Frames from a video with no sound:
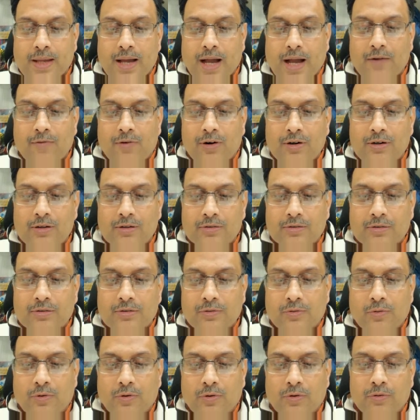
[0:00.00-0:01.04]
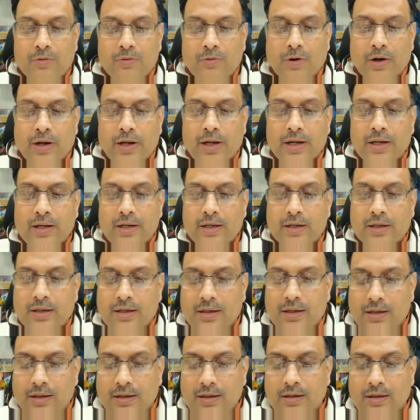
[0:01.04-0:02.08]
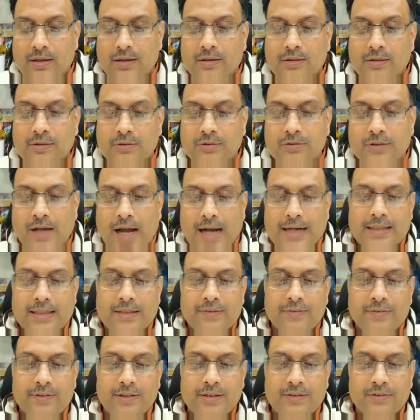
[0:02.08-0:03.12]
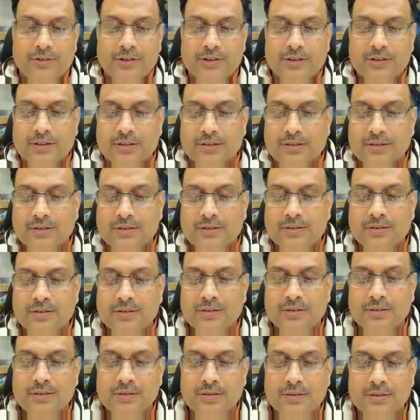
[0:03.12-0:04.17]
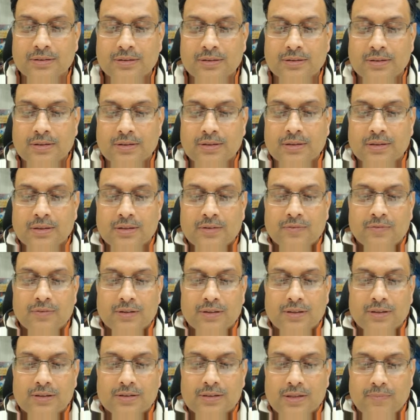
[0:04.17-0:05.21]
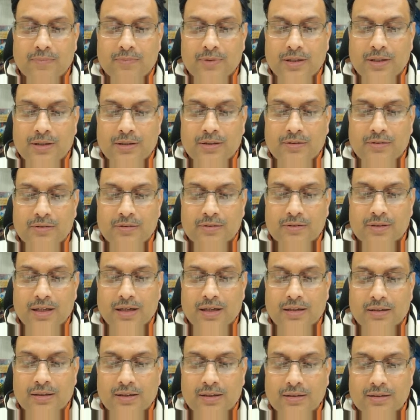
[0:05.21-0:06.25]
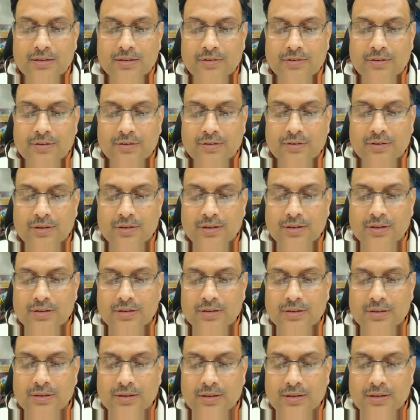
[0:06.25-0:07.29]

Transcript: I want to know why do activity questions, which are subjective, is calculated for purpose.